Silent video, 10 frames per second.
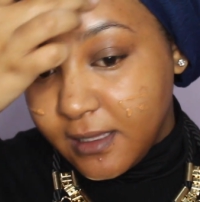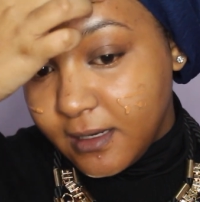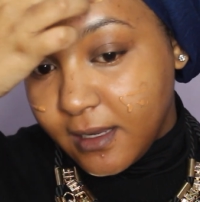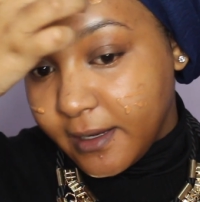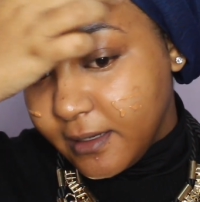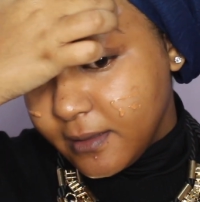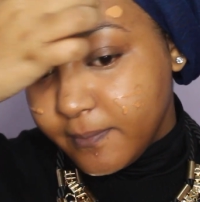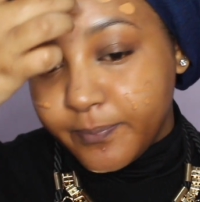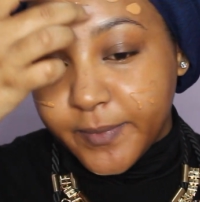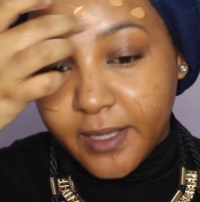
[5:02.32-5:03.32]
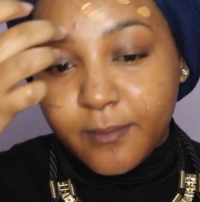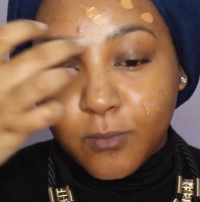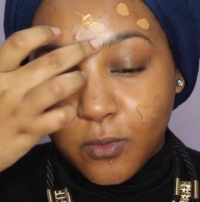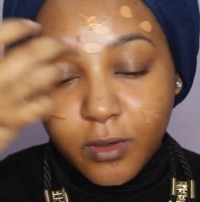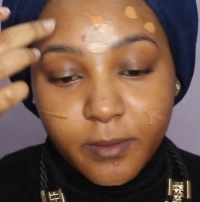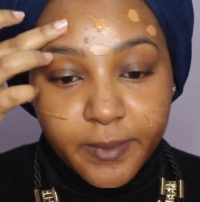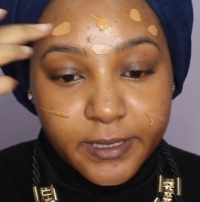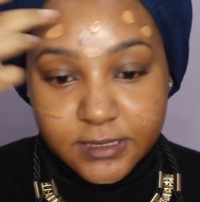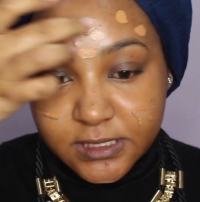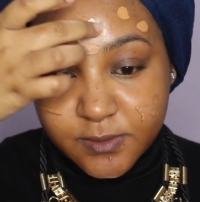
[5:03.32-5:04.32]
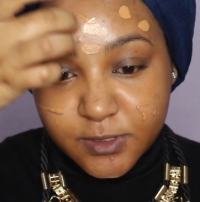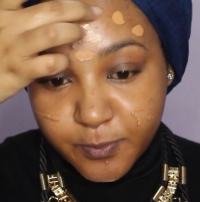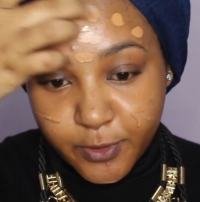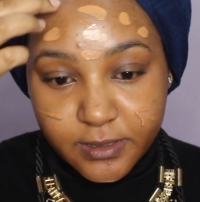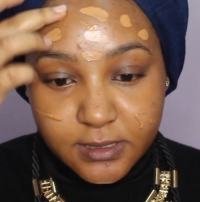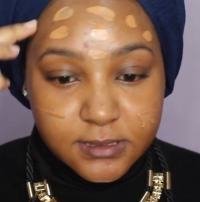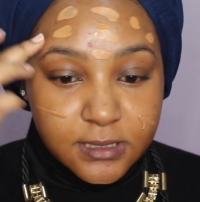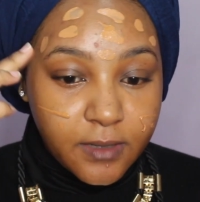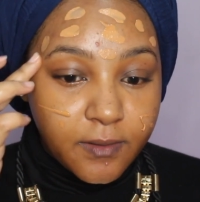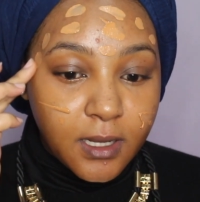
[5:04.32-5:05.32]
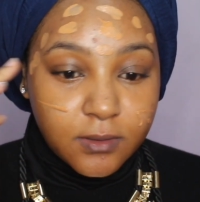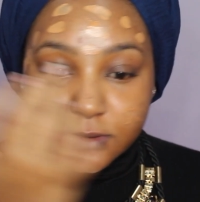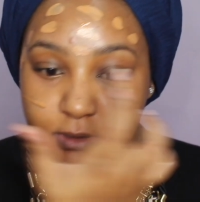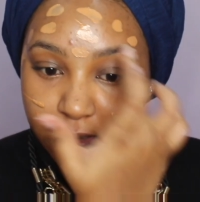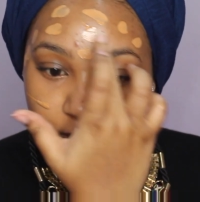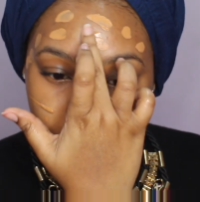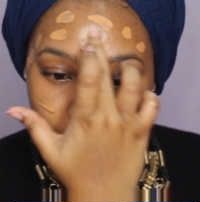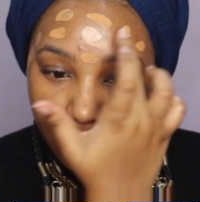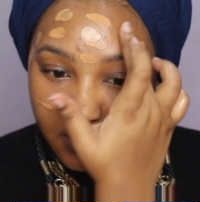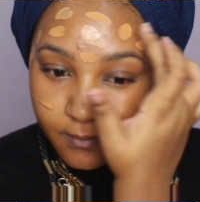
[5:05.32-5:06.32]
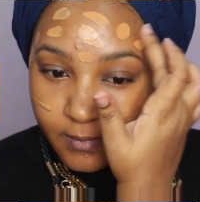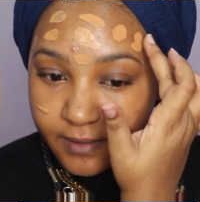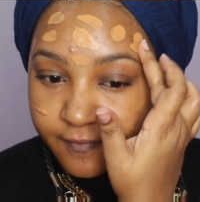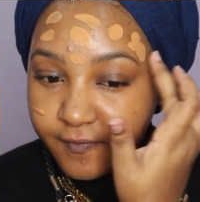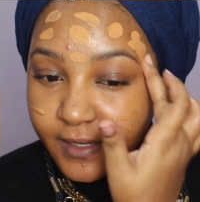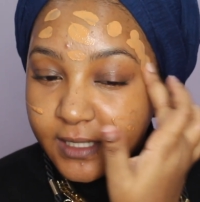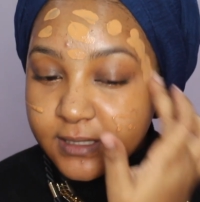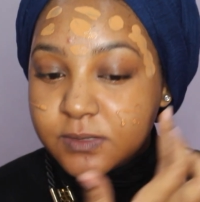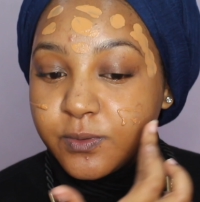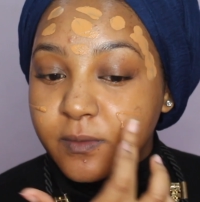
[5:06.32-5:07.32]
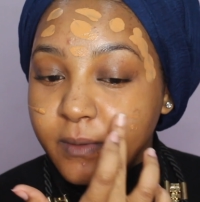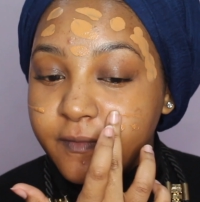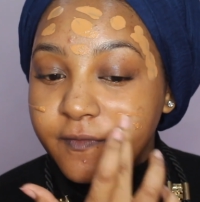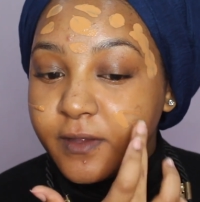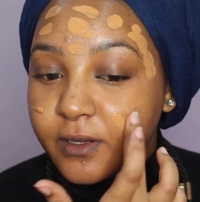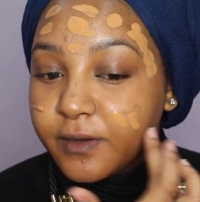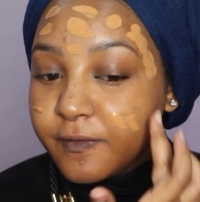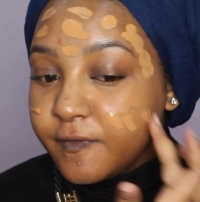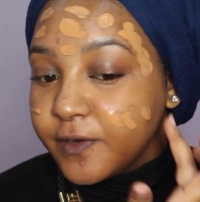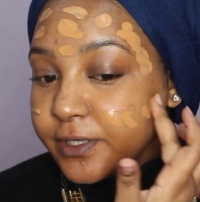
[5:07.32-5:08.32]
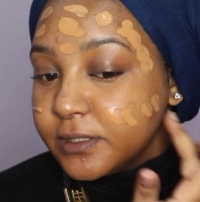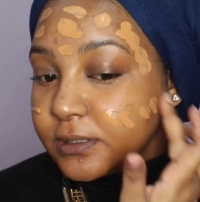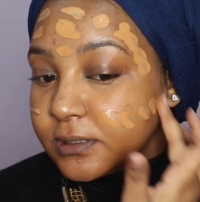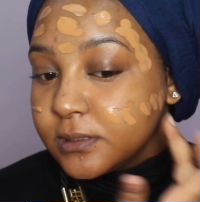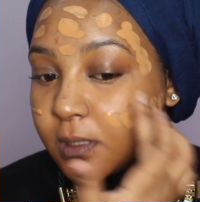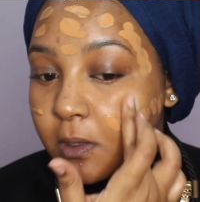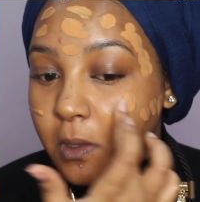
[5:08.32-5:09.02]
then I add more, but I just spread this around my face with my finger first,